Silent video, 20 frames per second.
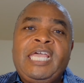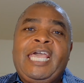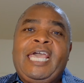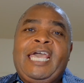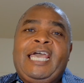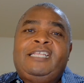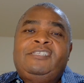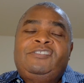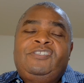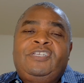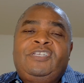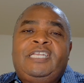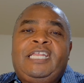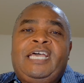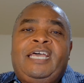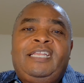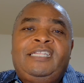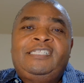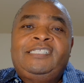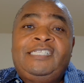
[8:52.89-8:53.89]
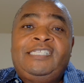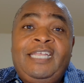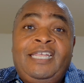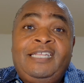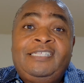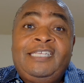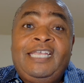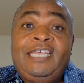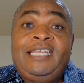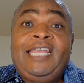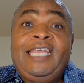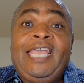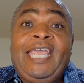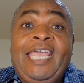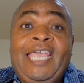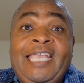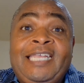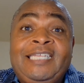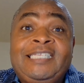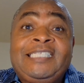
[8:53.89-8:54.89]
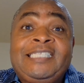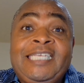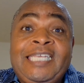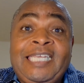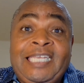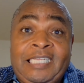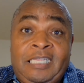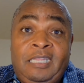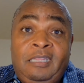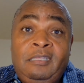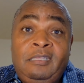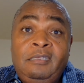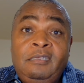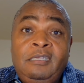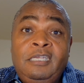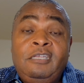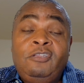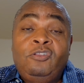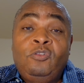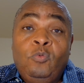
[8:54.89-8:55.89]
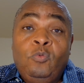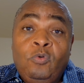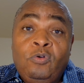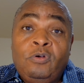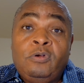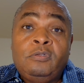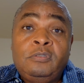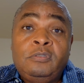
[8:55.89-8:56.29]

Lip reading: has the United States at 18th in the world.